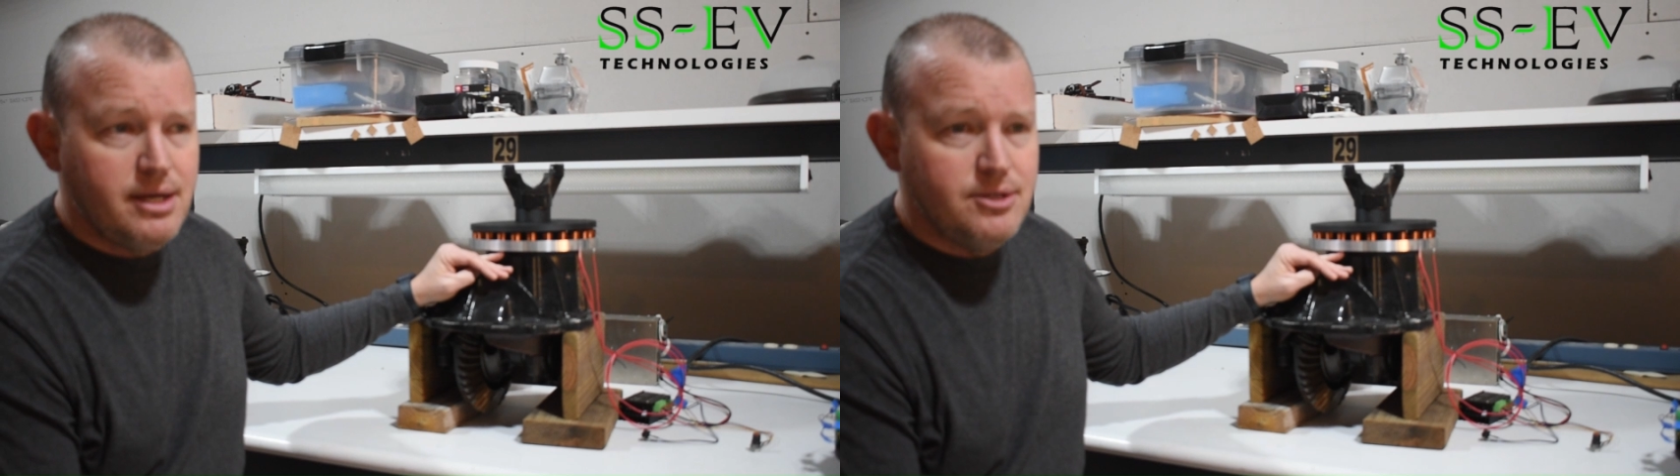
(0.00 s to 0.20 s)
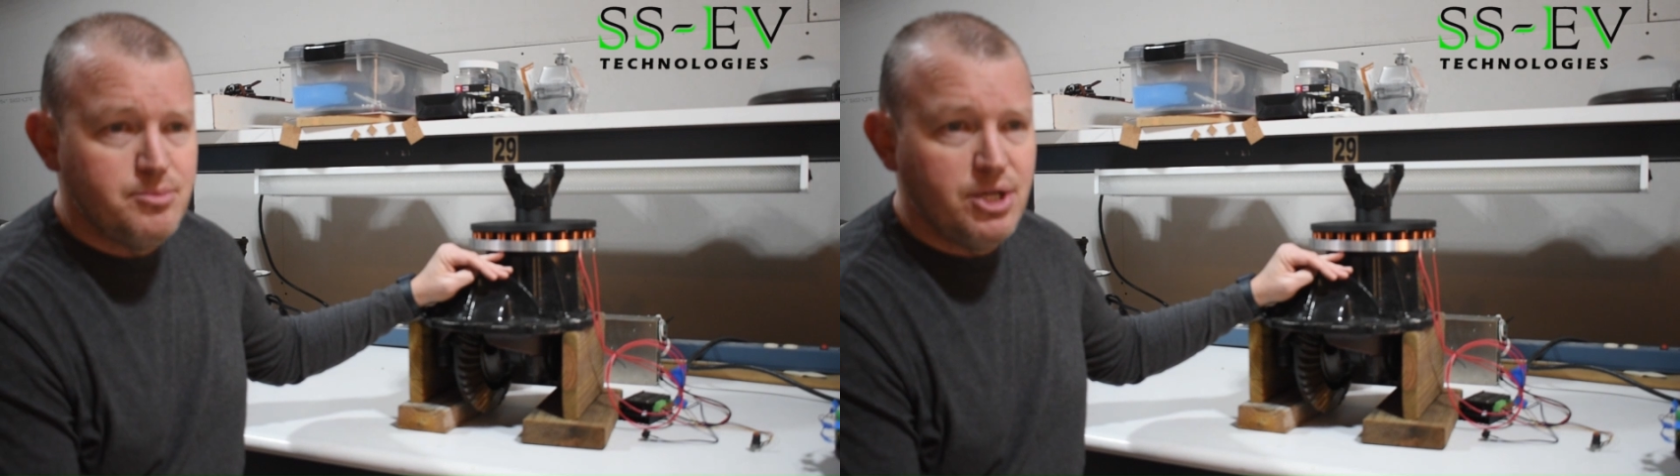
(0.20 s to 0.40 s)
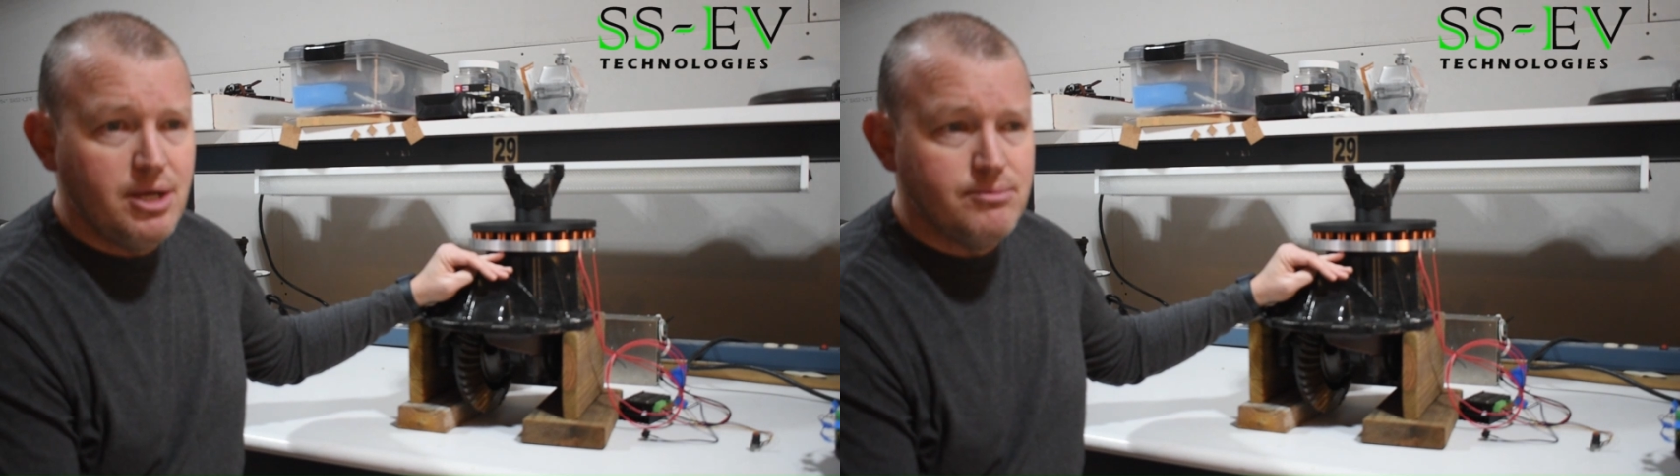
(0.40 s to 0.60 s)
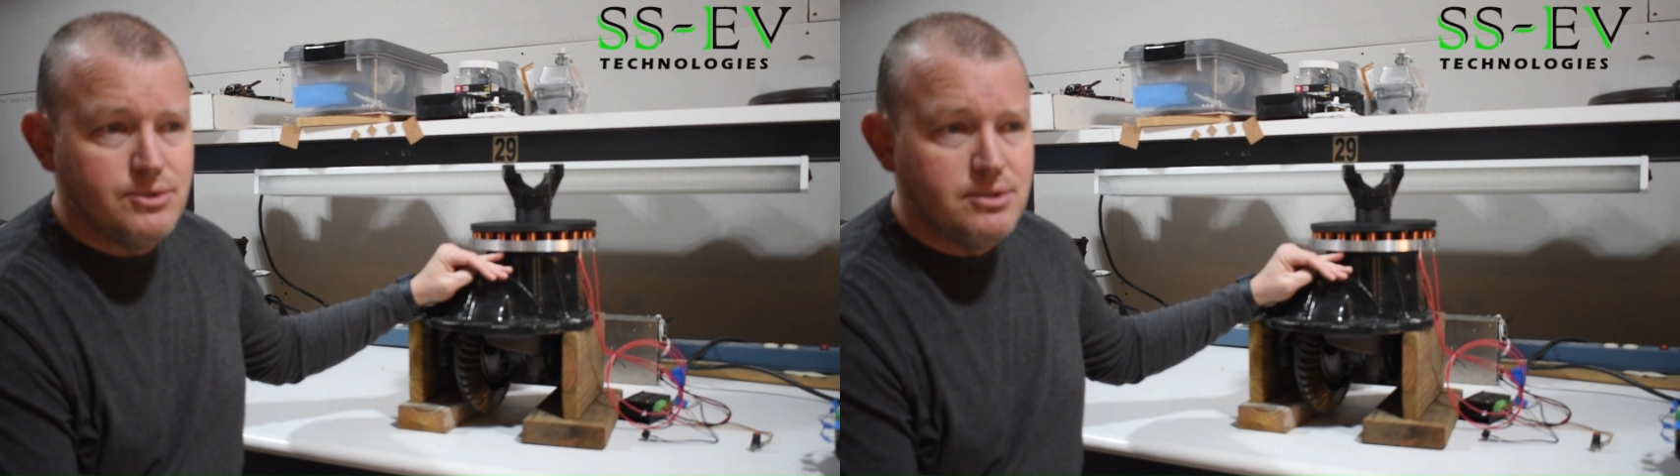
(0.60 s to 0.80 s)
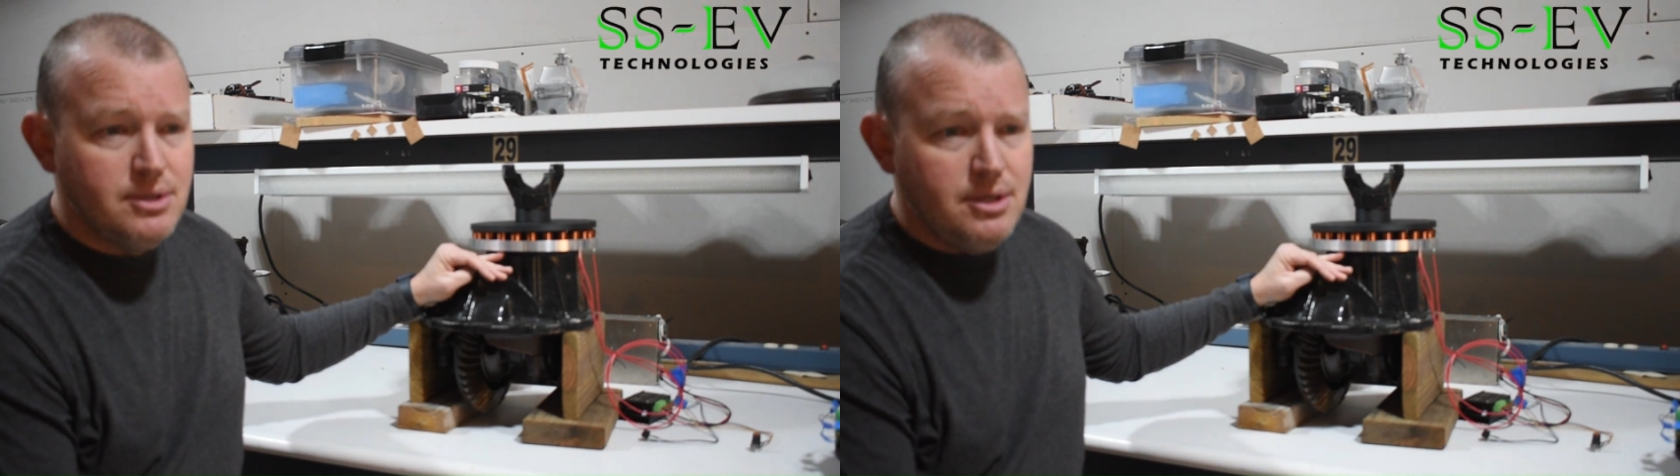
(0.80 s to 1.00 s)
It just
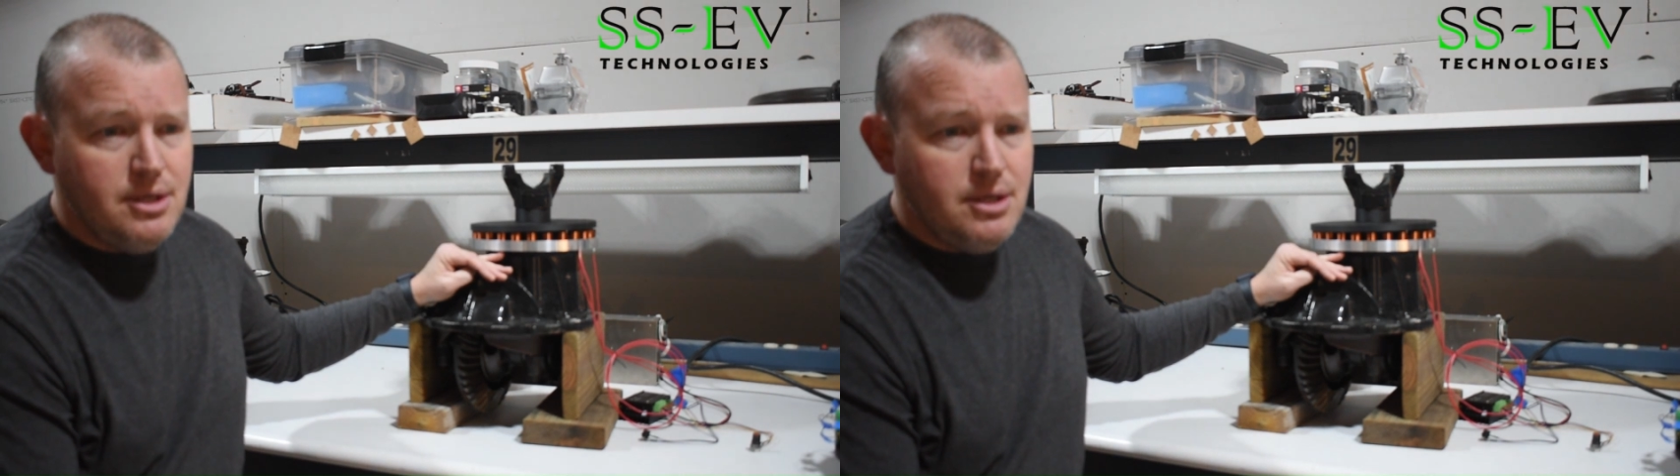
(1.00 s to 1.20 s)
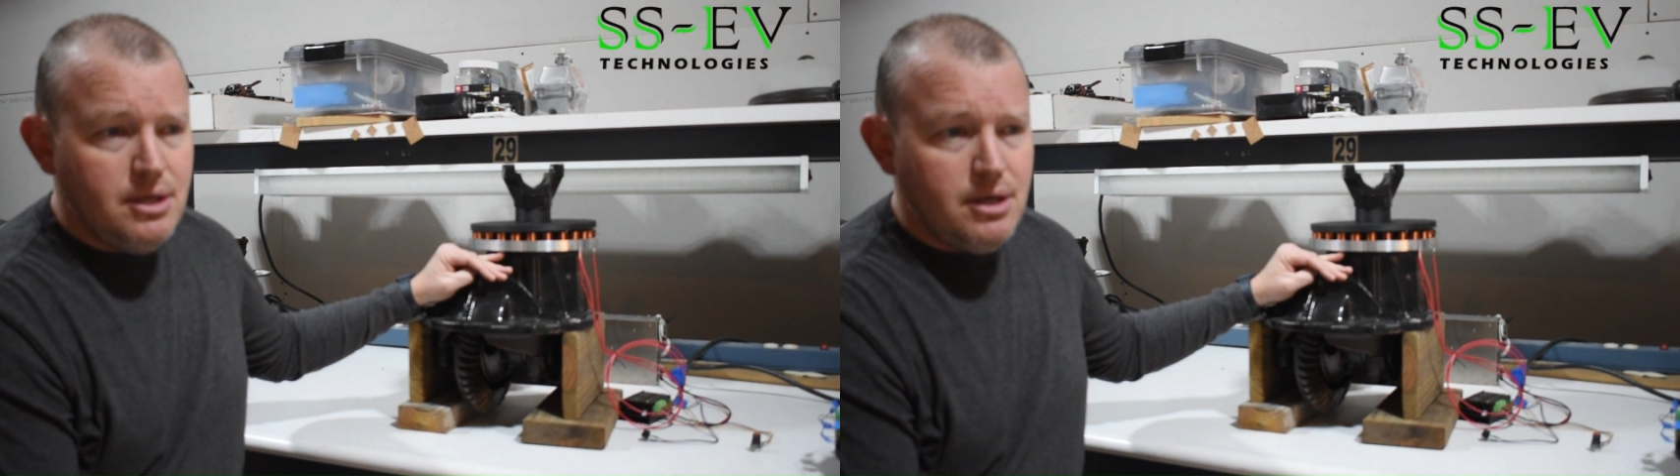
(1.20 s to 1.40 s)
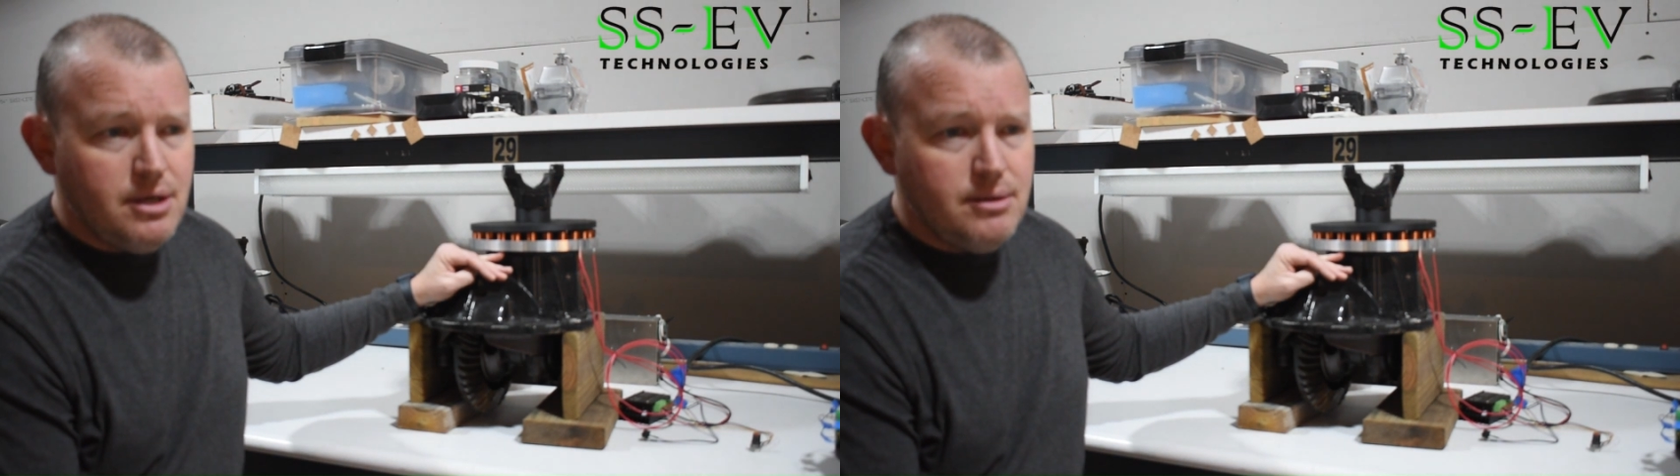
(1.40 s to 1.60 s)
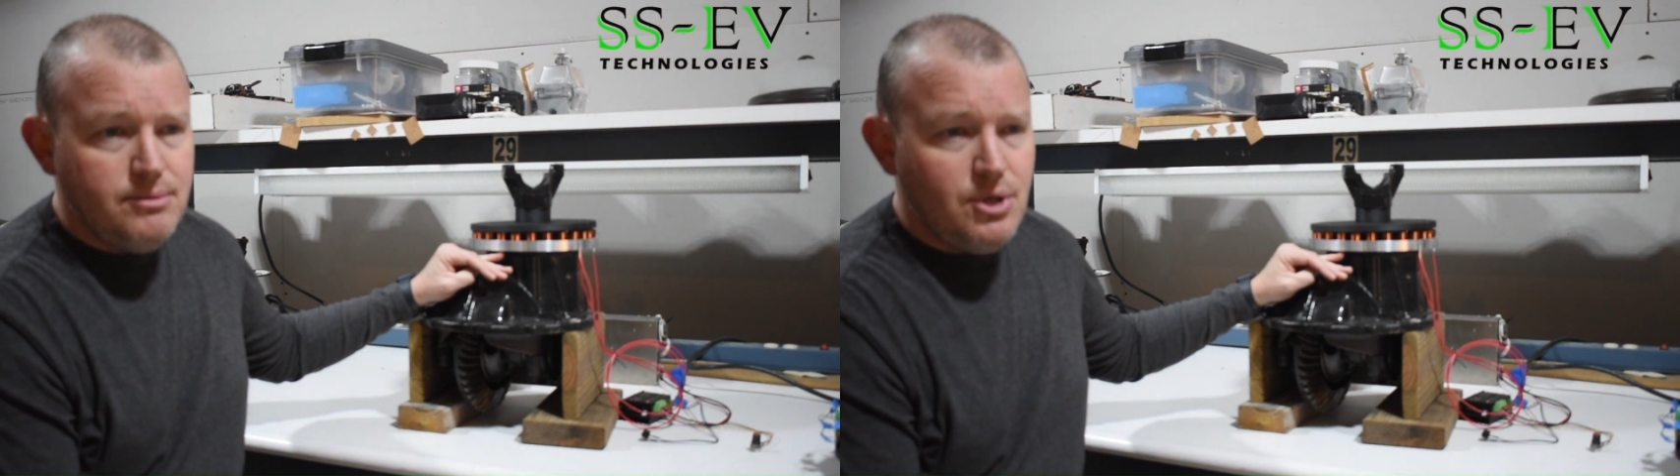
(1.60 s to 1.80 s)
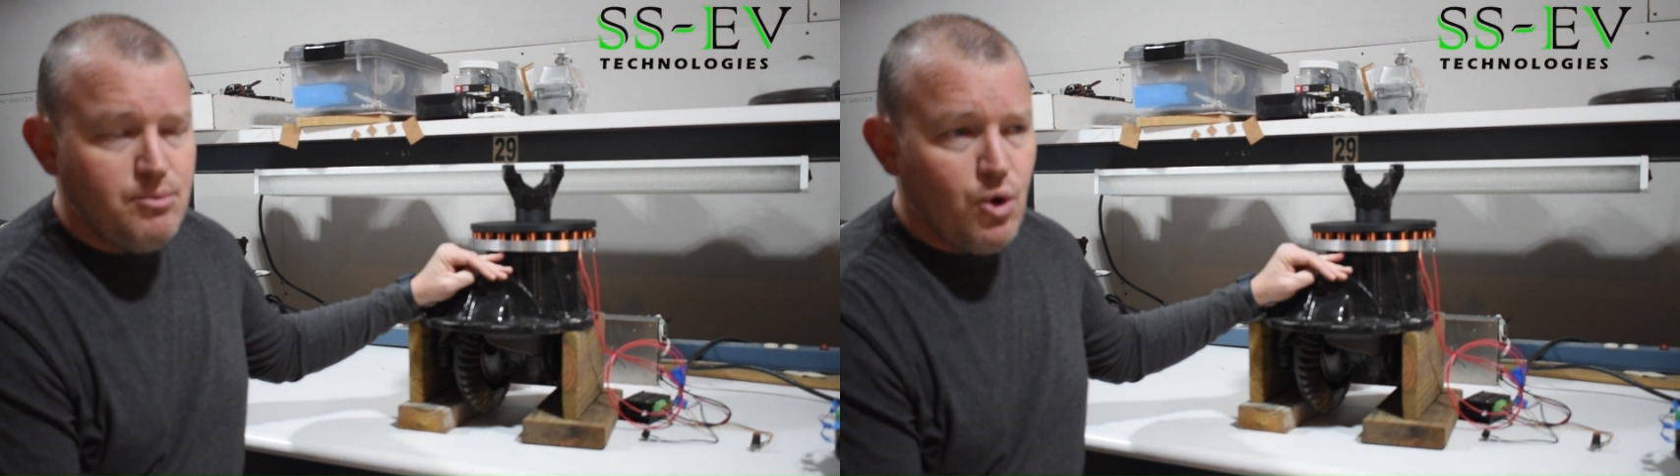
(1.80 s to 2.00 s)
becomes,
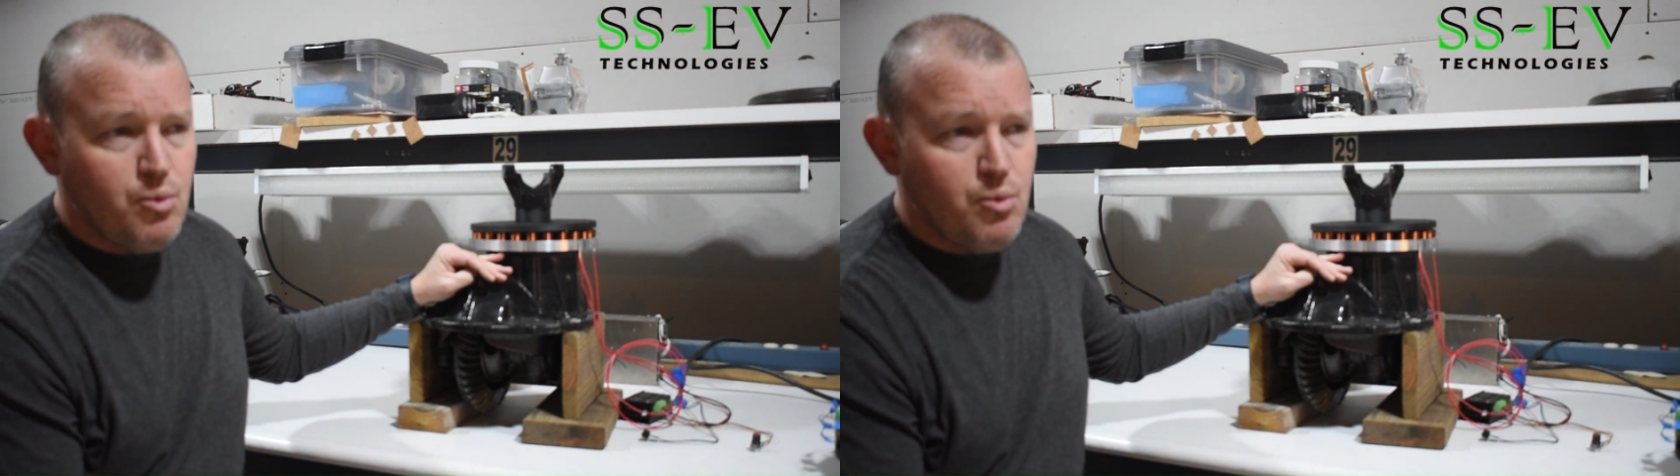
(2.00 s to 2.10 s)
more